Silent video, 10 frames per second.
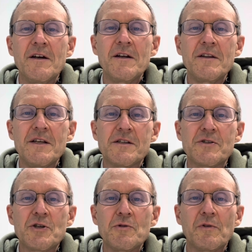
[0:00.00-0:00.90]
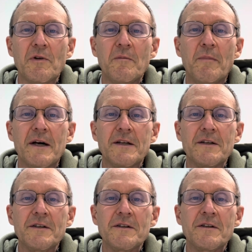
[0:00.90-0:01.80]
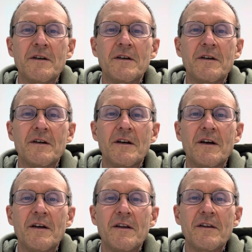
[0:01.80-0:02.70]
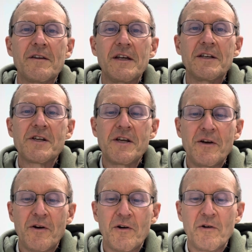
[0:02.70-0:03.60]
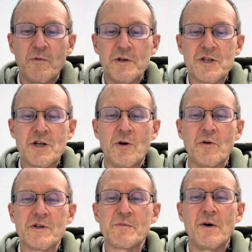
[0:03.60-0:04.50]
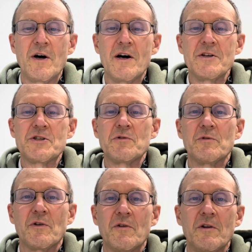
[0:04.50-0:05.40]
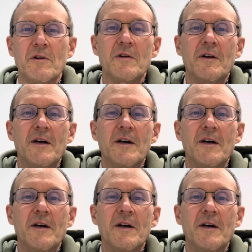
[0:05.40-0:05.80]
these two little button things here, which correspond to little